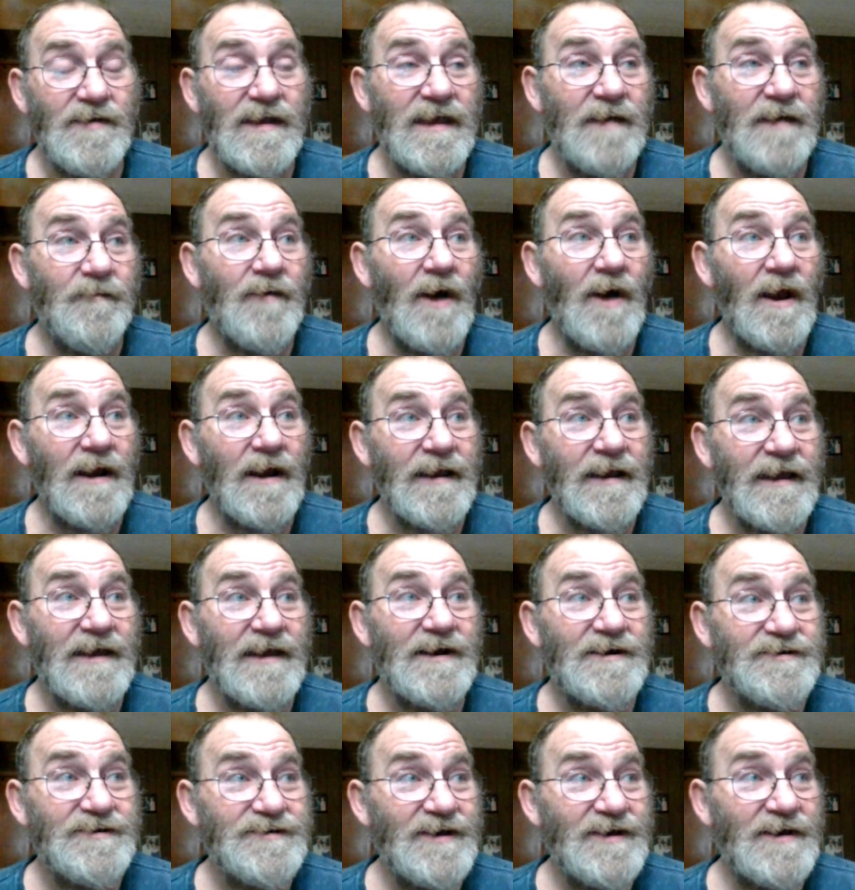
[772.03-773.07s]
keep calling it
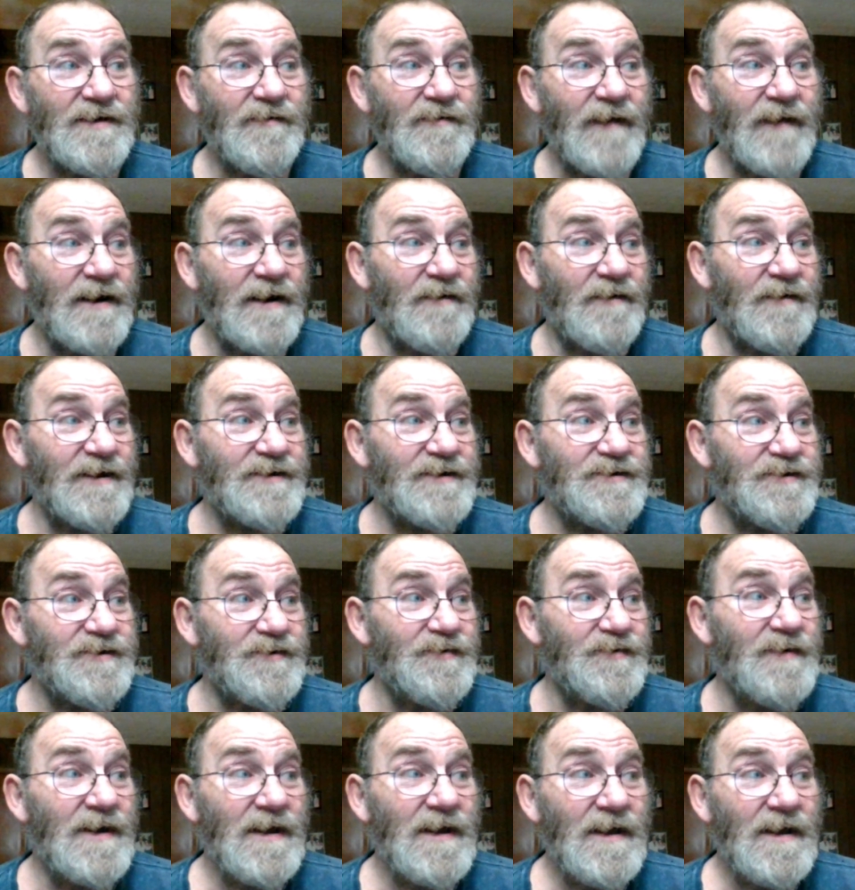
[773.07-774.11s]
a generator
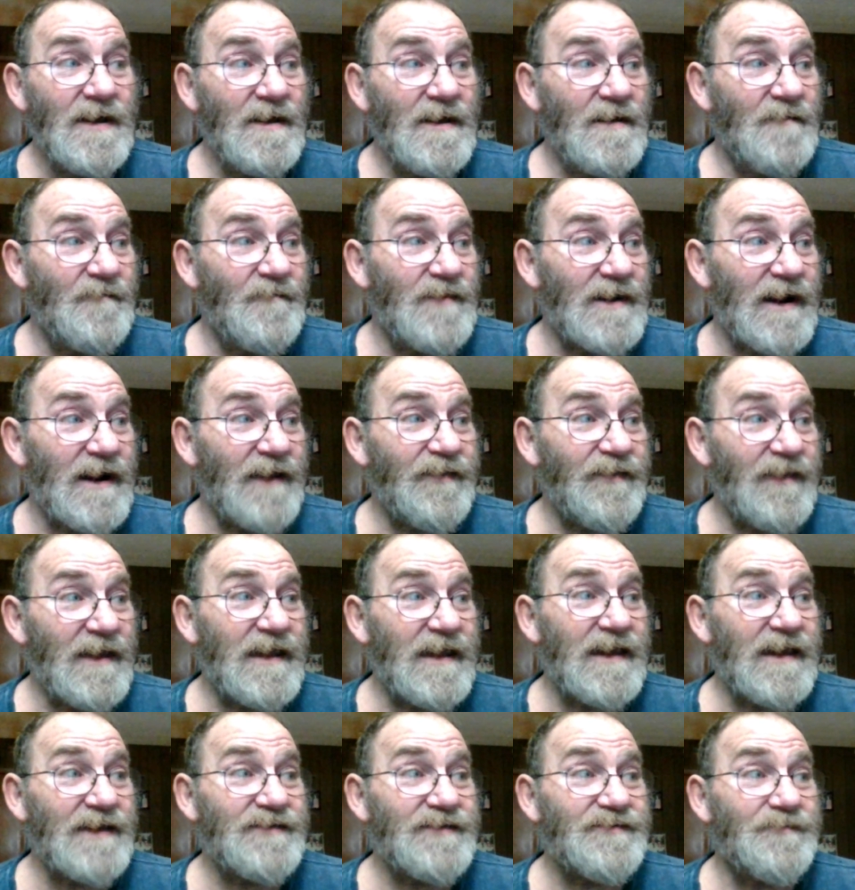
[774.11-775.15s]
issue but I
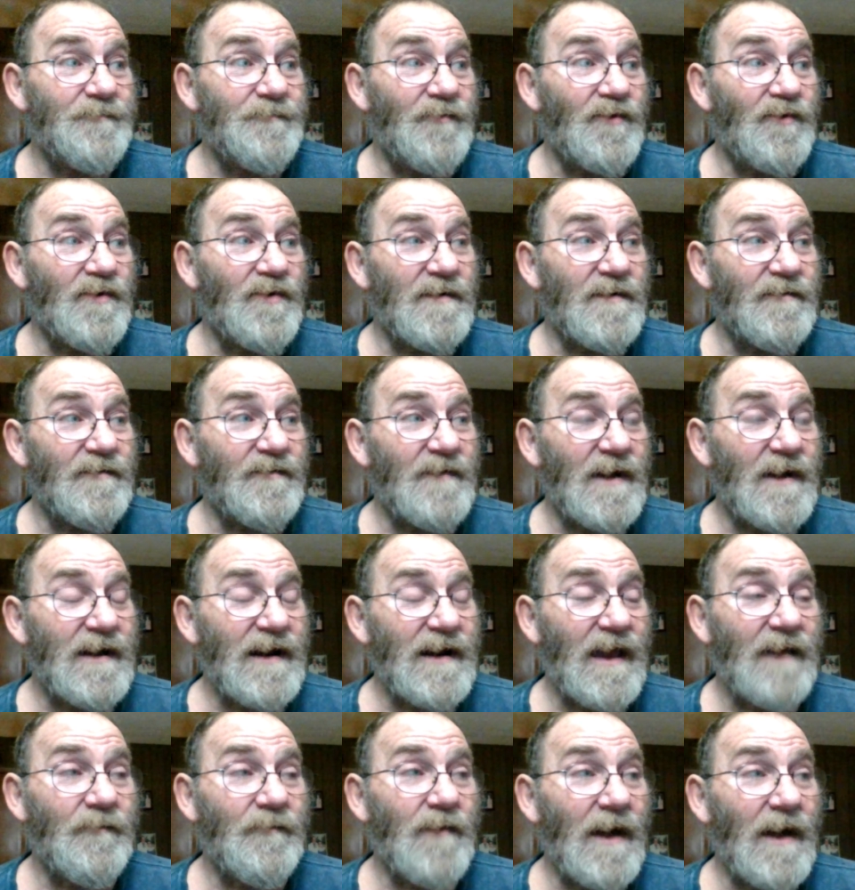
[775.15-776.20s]
think it's more,
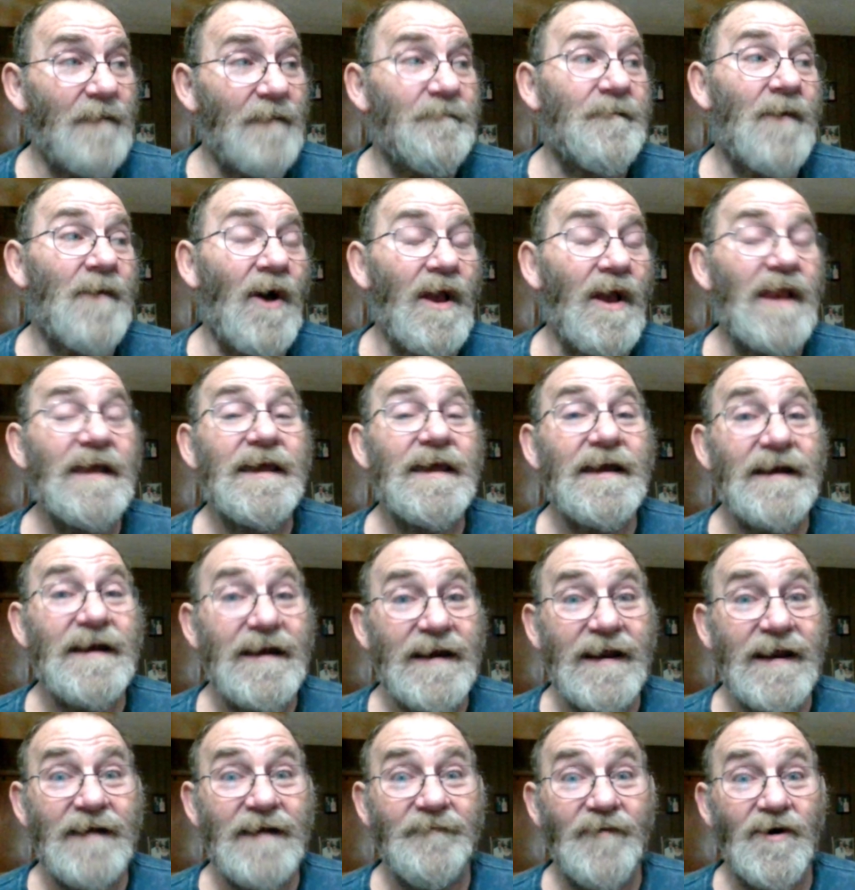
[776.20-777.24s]
I, am calling it
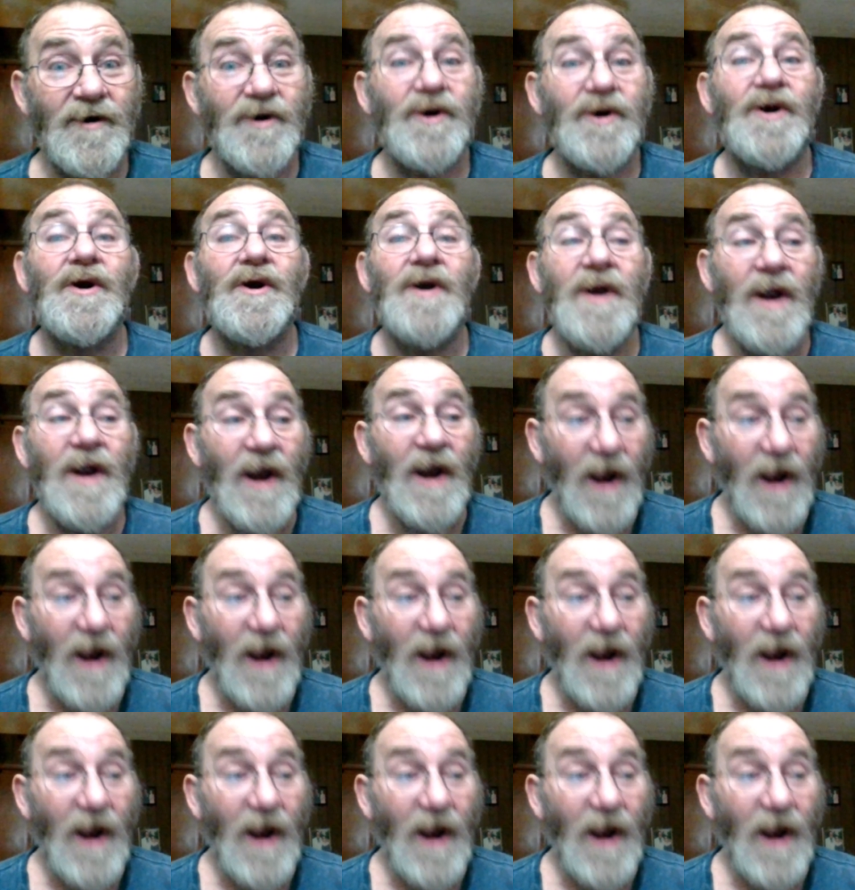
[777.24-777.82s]
an inverter,